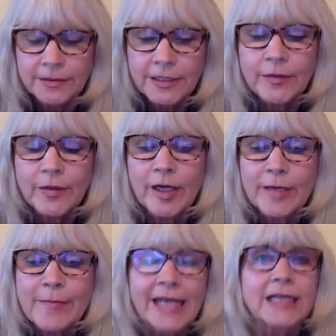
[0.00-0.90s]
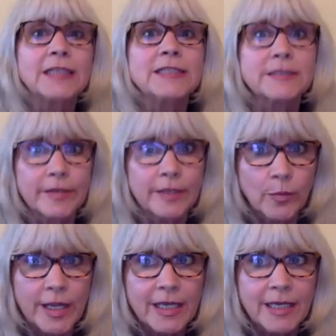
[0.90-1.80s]
you know, automatically, so they'll
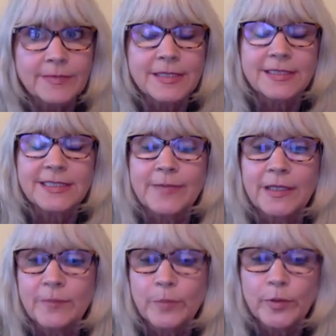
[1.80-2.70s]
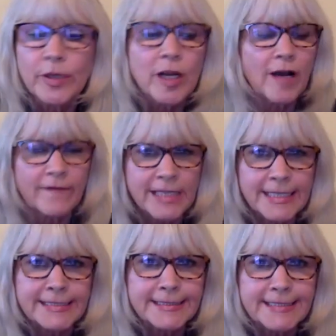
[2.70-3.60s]
wake up to the smell of brewing coffee
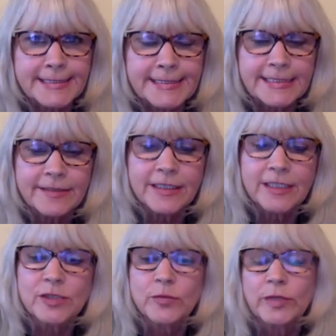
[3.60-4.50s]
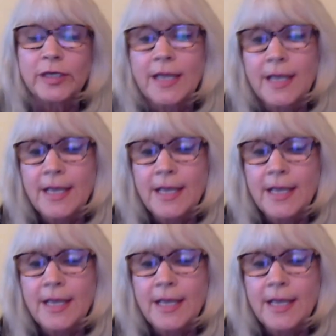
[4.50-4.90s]
and they'll sit down and get to work.